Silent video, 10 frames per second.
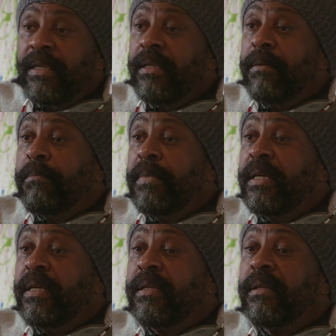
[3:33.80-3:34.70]
then the
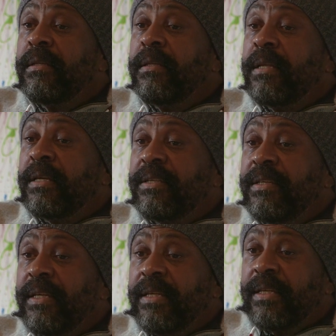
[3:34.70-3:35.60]
men that
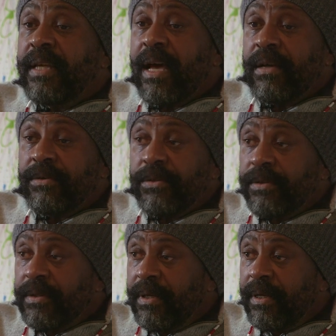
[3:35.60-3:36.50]
she
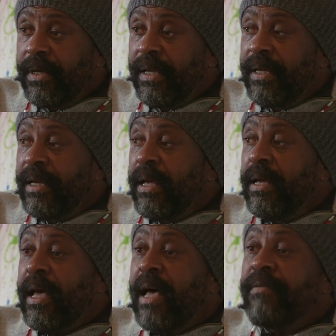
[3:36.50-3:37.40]
encounters
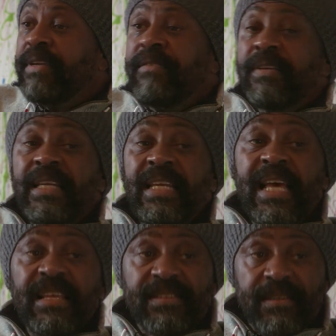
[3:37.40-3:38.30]
have even
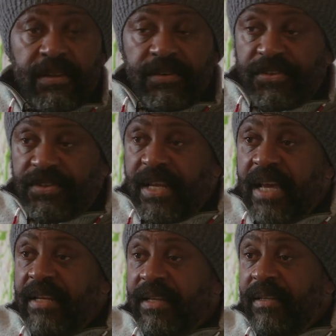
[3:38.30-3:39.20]
less
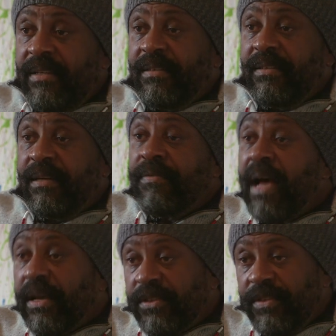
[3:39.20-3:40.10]
understanding of
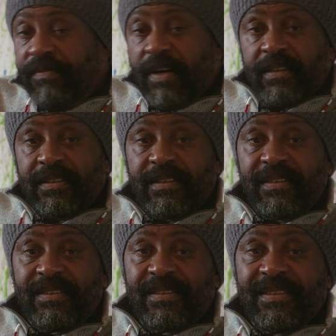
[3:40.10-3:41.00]
how she functions.
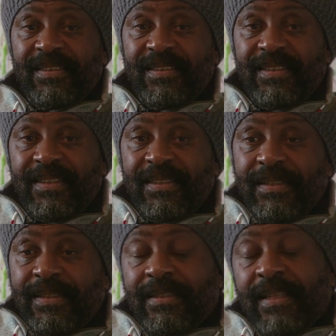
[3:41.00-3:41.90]

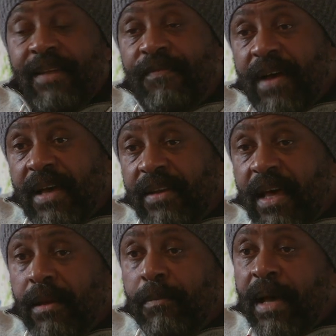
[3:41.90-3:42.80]
They found
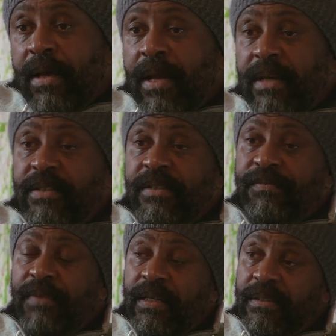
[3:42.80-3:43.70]
out about how she
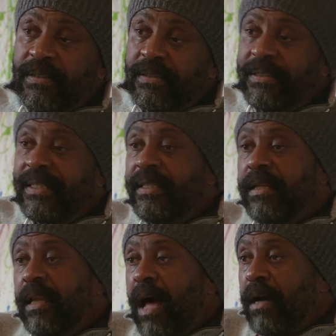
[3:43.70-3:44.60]
functioned in the
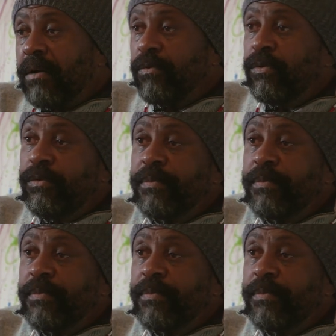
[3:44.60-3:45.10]
locker room